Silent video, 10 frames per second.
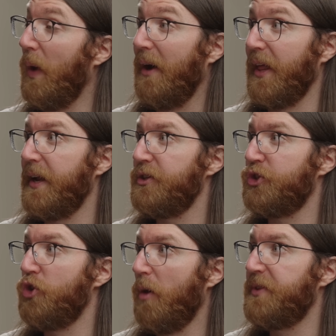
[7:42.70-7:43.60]
Wow, that has
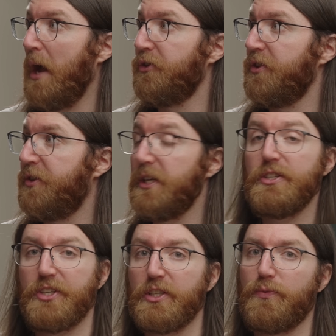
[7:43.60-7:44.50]
dropped down to
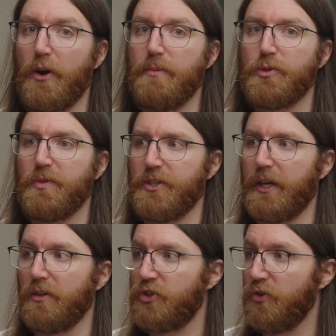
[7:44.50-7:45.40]
36 frames per second.